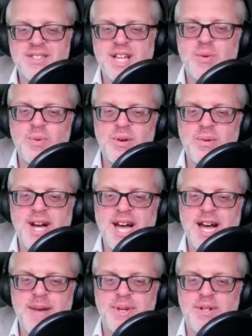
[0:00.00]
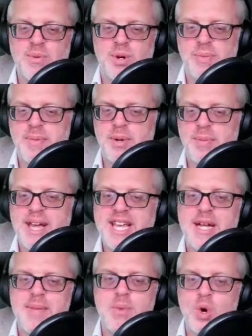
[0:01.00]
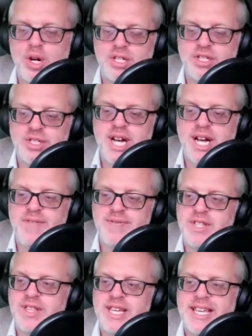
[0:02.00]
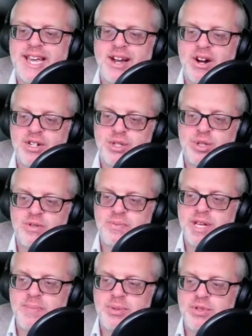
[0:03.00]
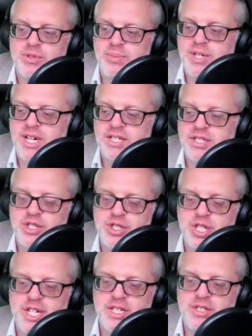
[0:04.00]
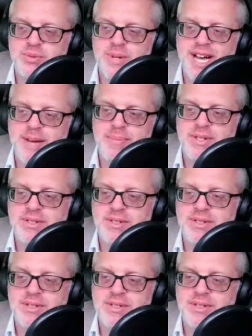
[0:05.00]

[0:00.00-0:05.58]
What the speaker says: Like what happened? Were people making more stuff? Did the character of people's production change? What happened?